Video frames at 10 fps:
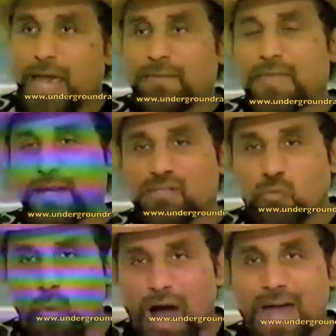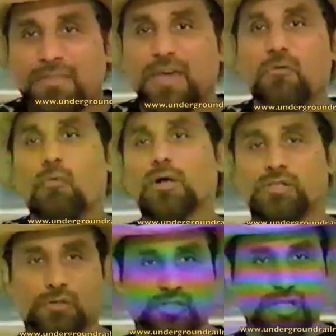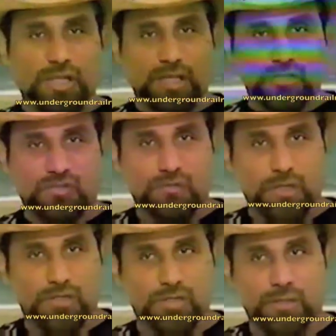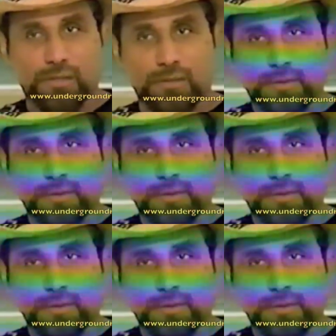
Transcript: And that is why they want your genetic structure,